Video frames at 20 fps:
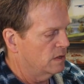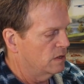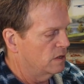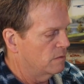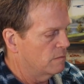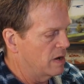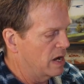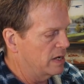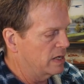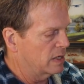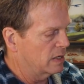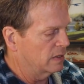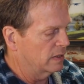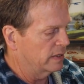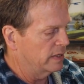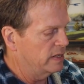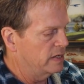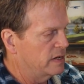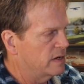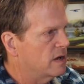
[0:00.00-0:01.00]
you may
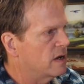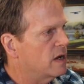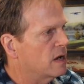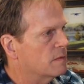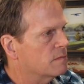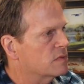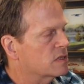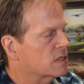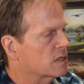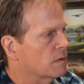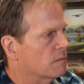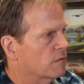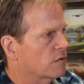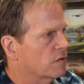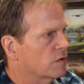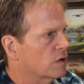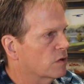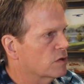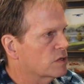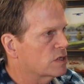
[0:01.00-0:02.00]
clean up some
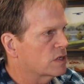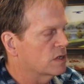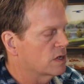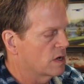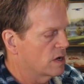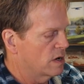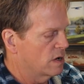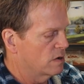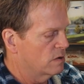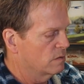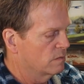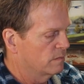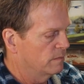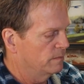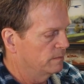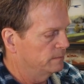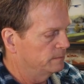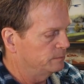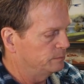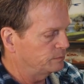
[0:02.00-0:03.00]
of your snow.
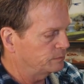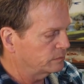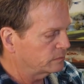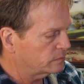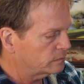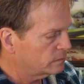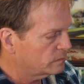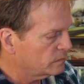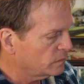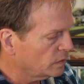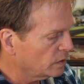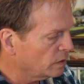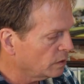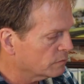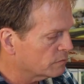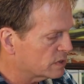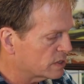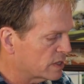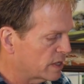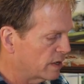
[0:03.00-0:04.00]

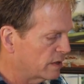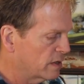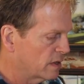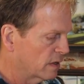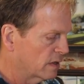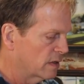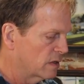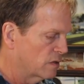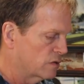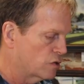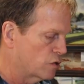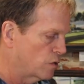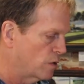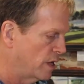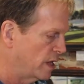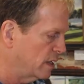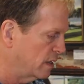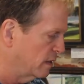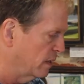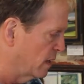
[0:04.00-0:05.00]
I'll tell you a little
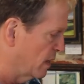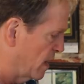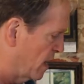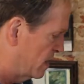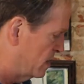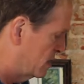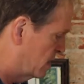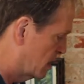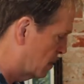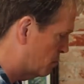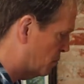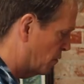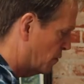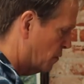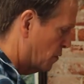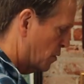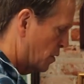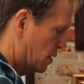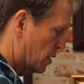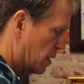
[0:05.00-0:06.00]
trick that I did
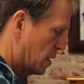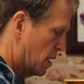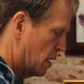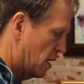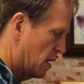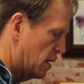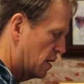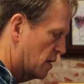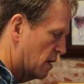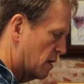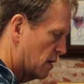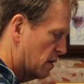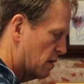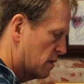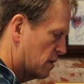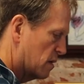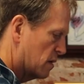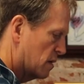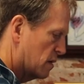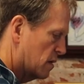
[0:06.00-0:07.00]
before you got here.
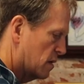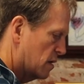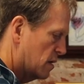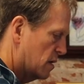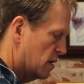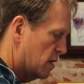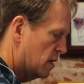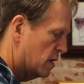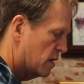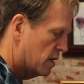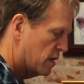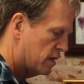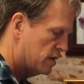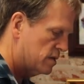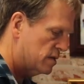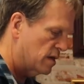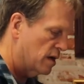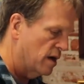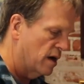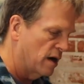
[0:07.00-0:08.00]

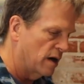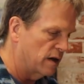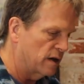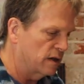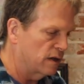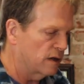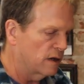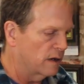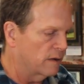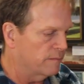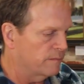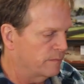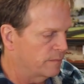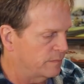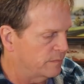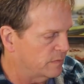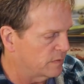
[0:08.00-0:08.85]
Is I um,